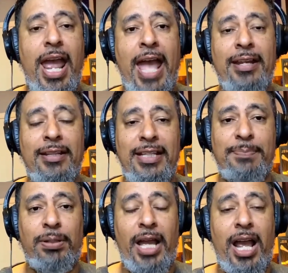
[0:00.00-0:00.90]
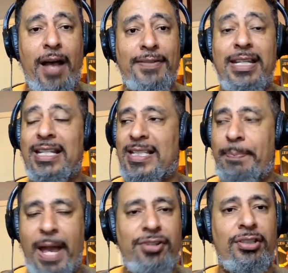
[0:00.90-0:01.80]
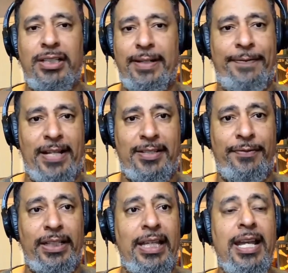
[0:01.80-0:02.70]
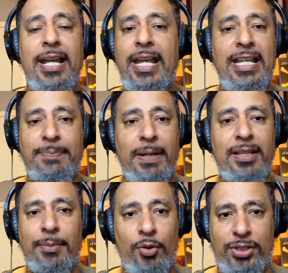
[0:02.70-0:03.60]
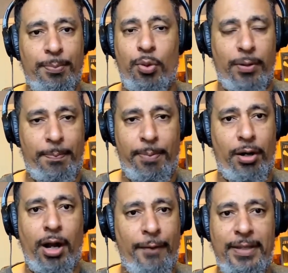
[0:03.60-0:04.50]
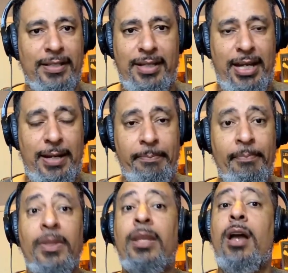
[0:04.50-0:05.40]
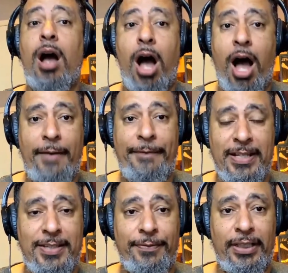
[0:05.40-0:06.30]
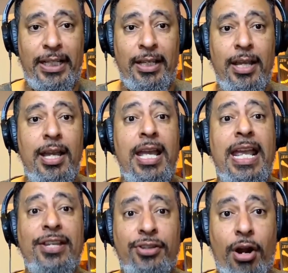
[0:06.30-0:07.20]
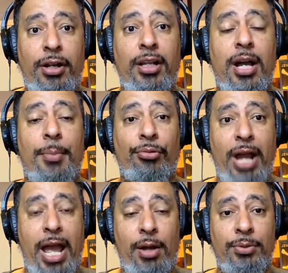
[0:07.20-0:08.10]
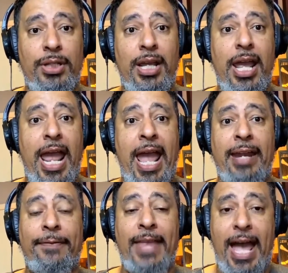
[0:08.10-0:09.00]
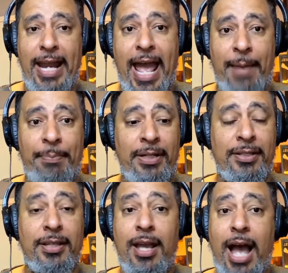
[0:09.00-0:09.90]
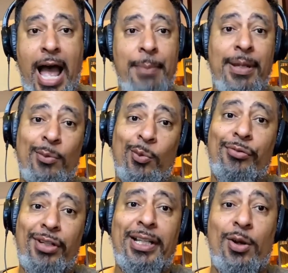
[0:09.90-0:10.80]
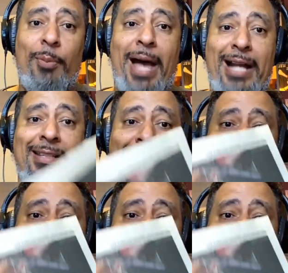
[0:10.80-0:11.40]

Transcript: And in these playoffs, especially defensively, he's been the most important part of this team. Offensively, he's starting to come around. And if that happens, I mean, we're really going back to these